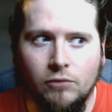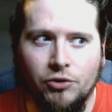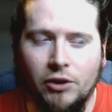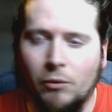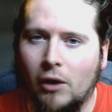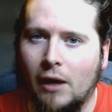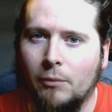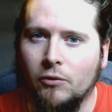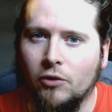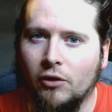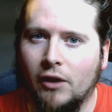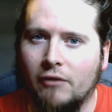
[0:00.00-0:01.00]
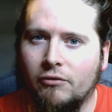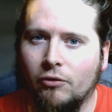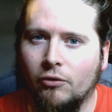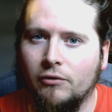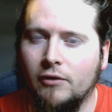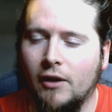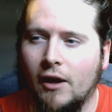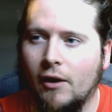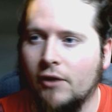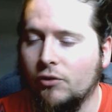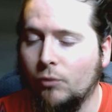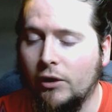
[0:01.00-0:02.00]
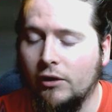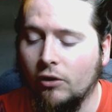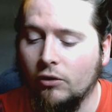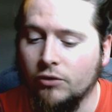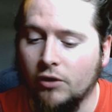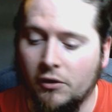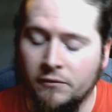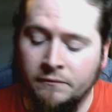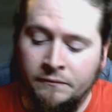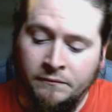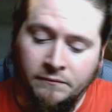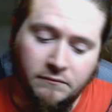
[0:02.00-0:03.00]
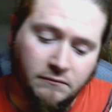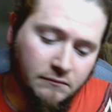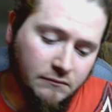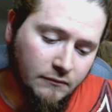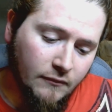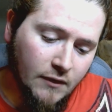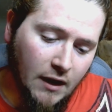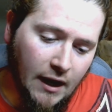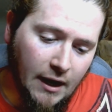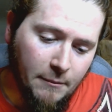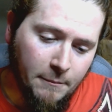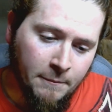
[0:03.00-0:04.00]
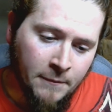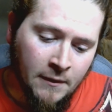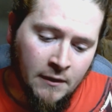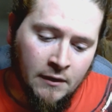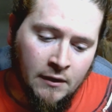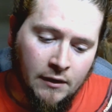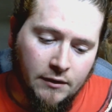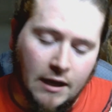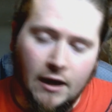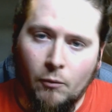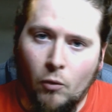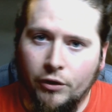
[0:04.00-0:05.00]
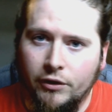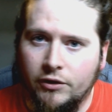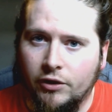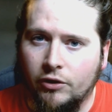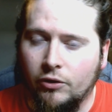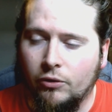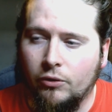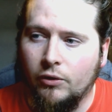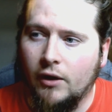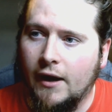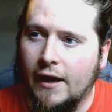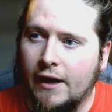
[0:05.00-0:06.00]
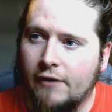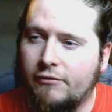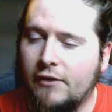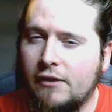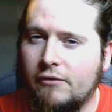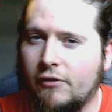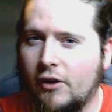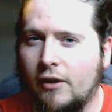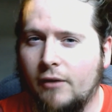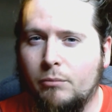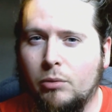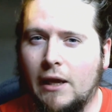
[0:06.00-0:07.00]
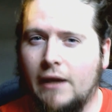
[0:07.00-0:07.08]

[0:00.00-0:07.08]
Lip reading: We'll see what happens on that front as the week goes on. Then I'm wanting to do a FIFA